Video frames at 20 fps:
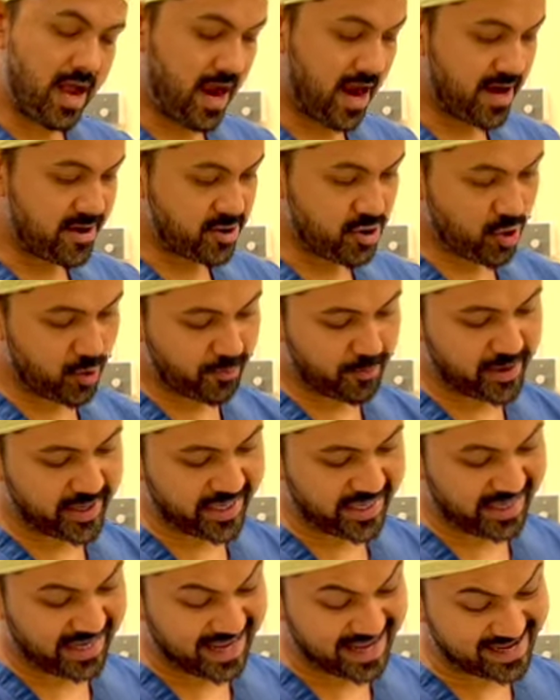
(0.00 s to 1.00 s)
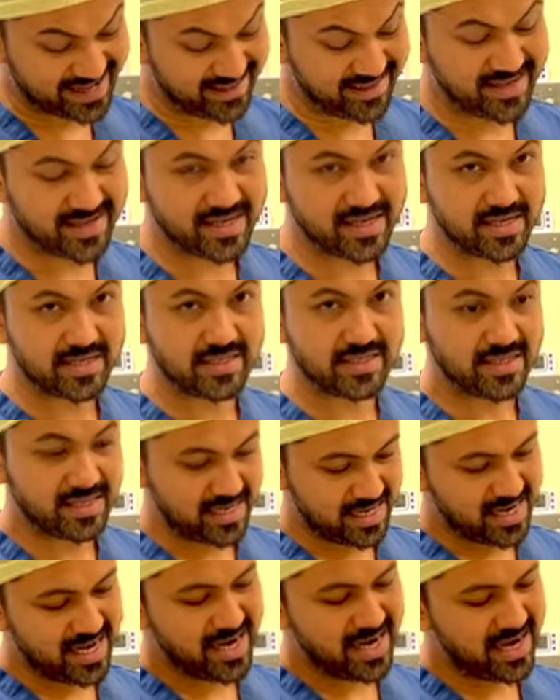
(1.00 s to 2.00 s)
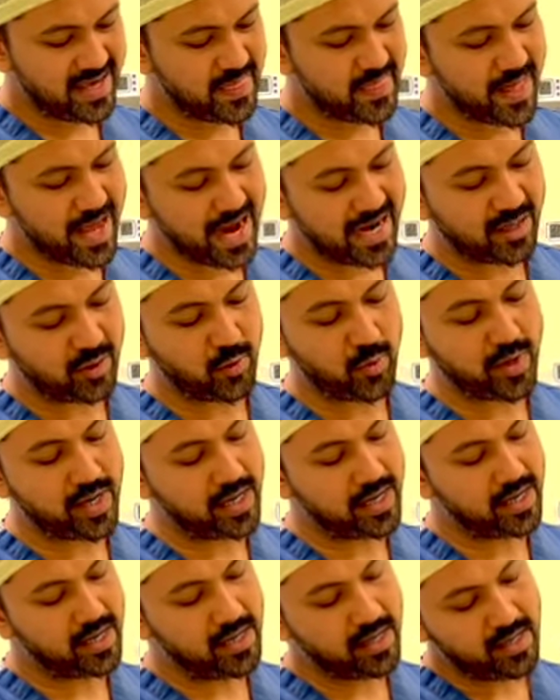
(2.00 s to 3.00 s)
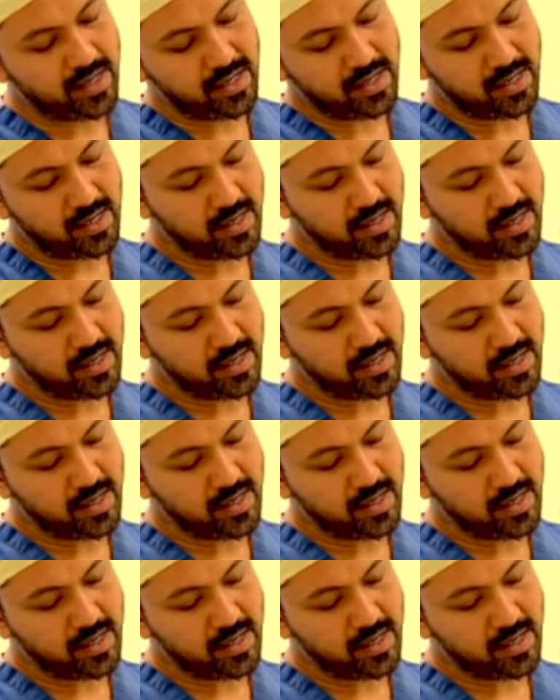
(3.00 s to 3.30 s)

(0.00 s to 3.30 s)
and you are operating like this, in that way,